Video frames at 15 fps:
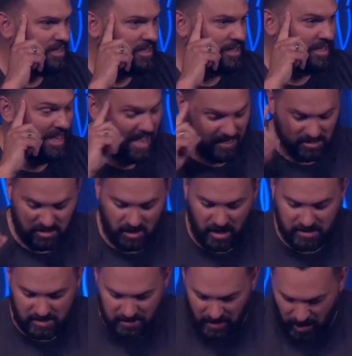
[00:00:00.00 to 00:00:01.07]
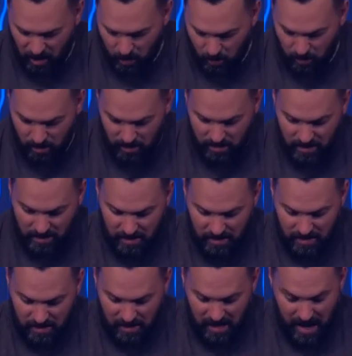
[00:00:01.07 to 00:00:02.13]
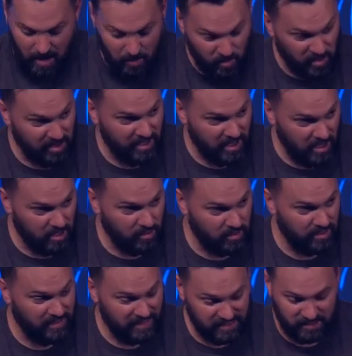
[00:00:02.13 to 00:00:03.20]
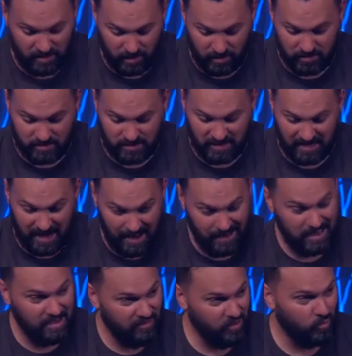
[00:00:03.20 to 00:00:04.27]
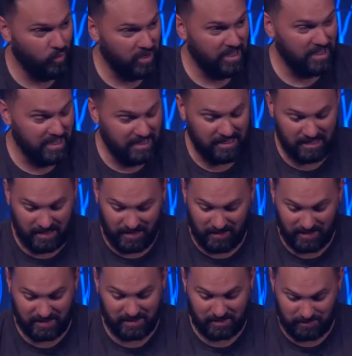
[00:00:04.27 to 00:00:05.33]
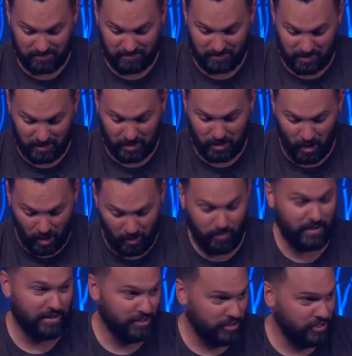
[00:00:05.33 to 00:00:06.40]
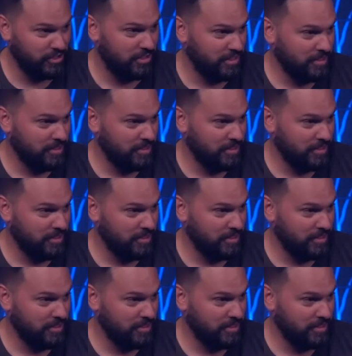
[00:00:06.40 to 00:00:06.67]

He had his thoughts low. I'm really hungry, this hurts, and I even want to eat this garbage.